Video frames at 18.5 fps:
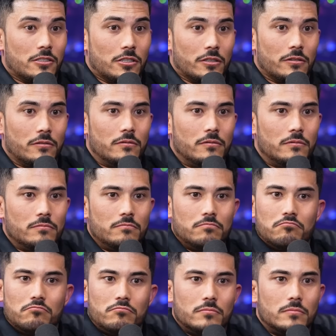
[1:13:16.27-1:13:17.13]
you,
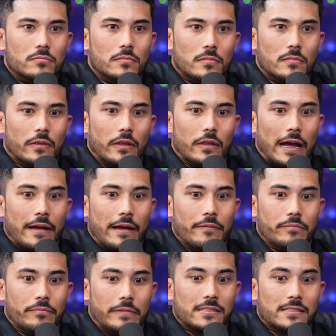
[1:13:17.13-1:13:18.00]

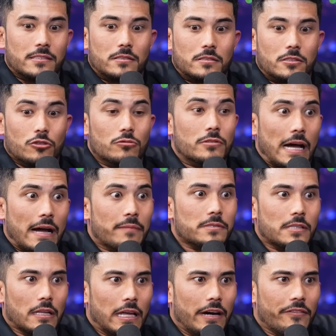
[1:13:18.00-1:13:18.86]
that's 2
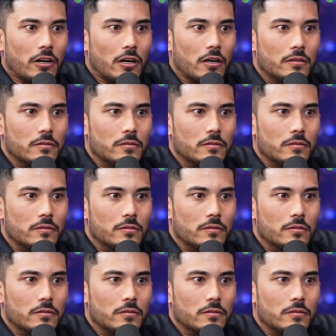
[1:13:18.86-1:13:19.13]
times the lever.